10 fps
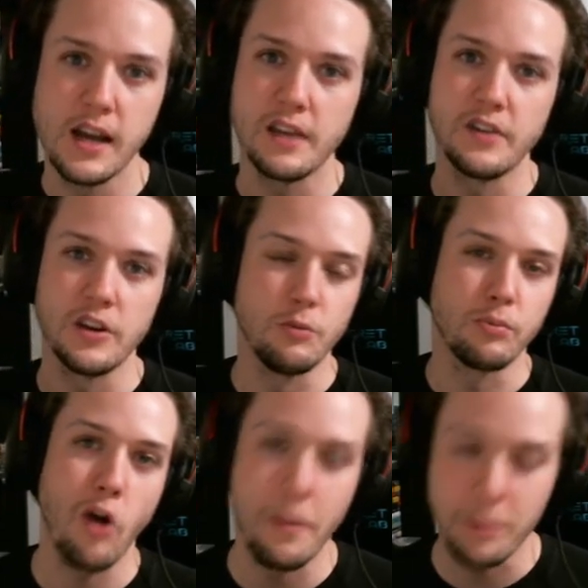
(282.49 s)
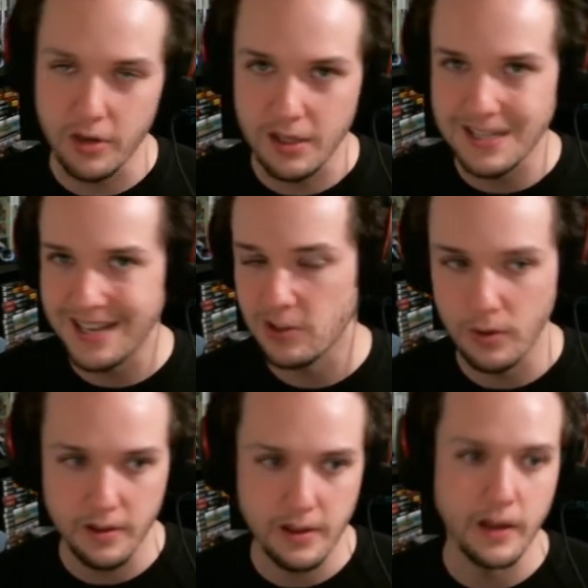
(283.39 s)
give it new properties, that sort
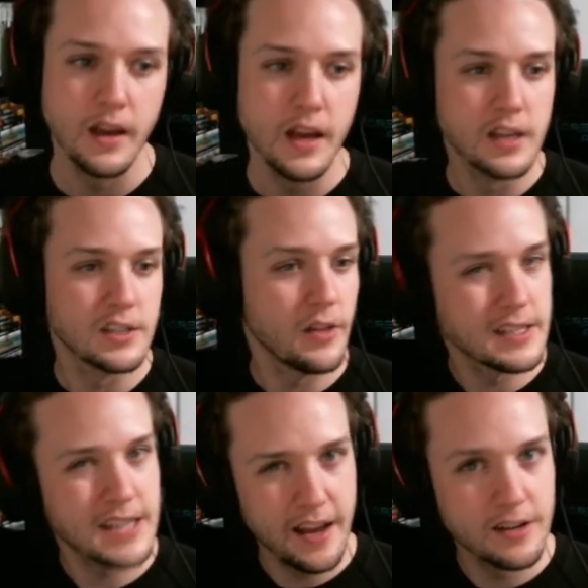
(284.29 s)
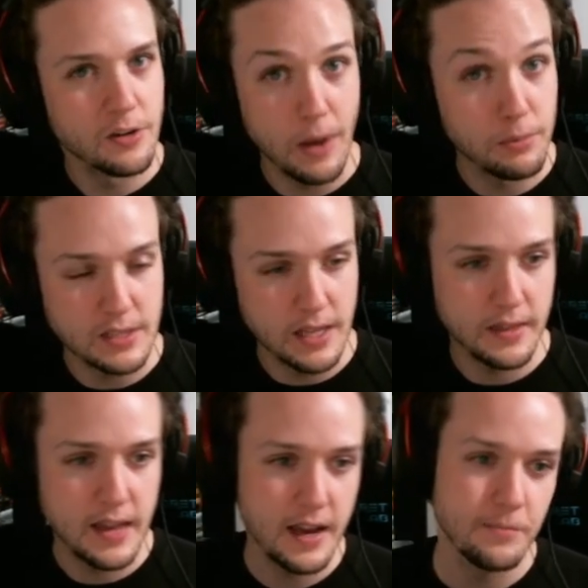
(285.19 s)
of thing. So that's kind of to represent
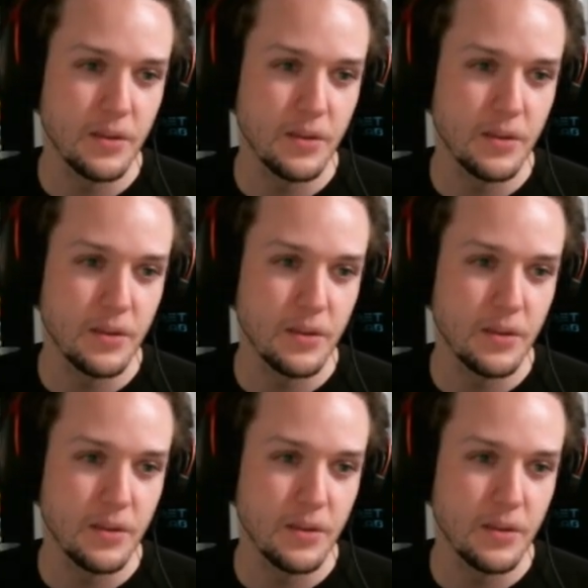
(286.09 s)
that.